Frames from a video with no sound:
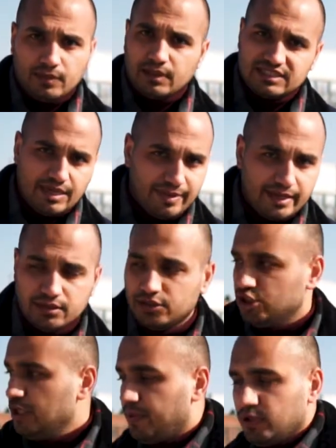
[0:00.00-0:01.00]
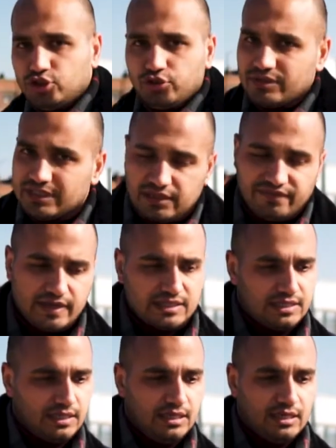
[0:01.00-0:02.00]
same again, cheap on insurance like the
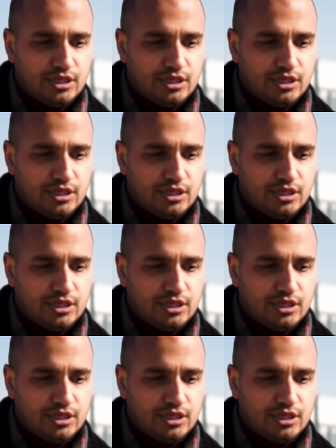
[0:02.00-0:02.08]
Fiesta,